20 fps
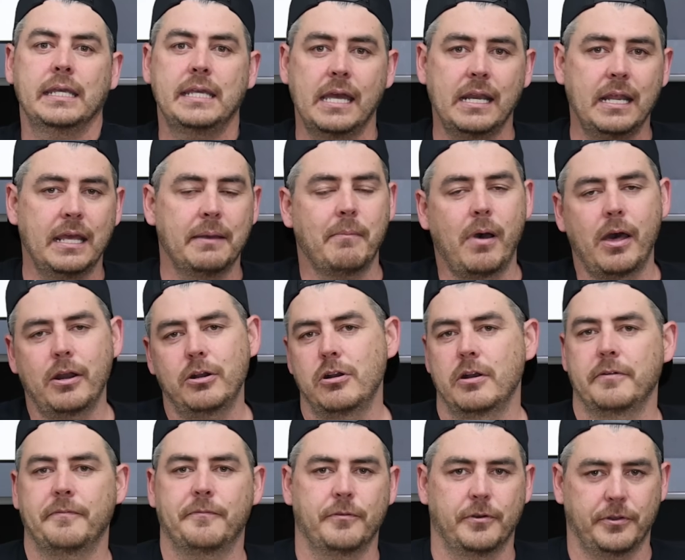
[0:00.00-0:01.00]
Get it,
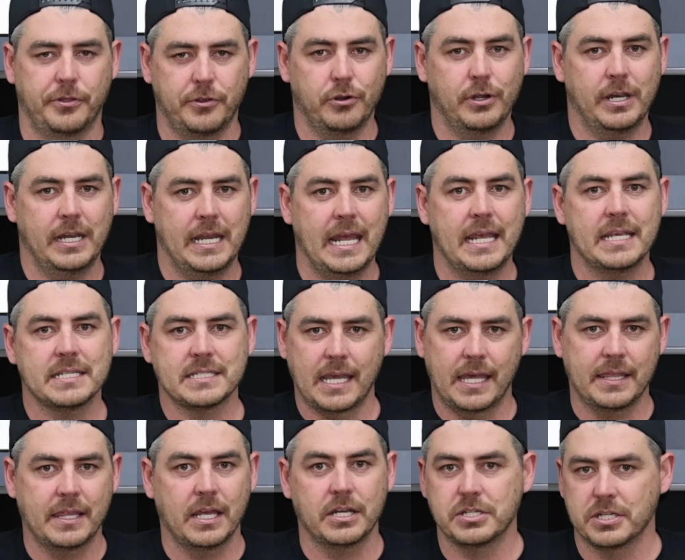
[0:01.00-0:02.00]
monitor it for 30 days,
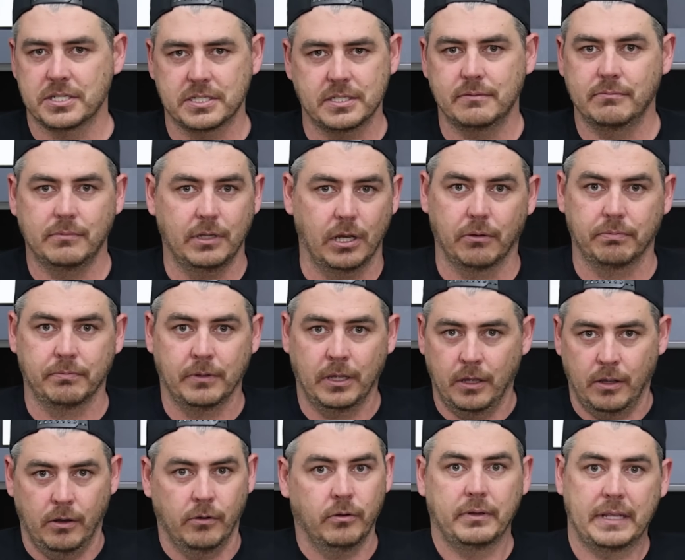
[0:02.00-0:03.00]
and then just, you know,
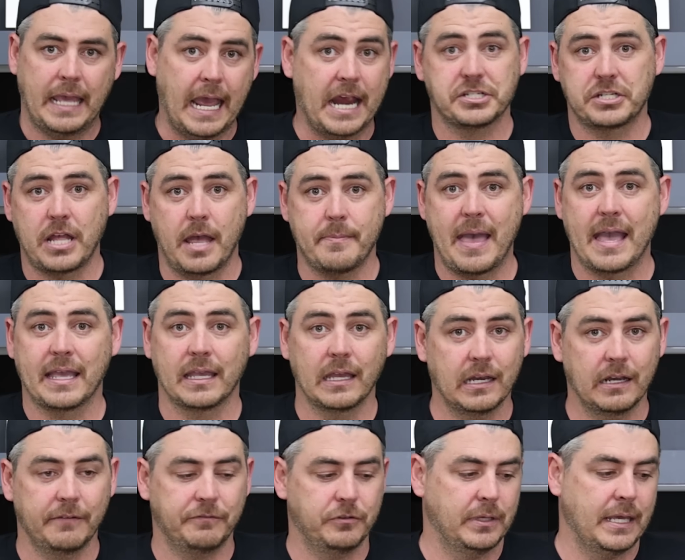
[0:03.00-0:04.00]
cash that back
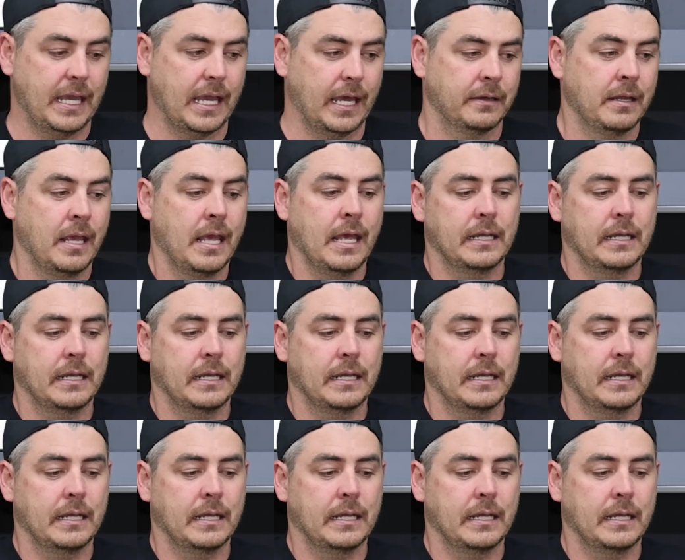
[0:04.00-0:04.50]
in if you can.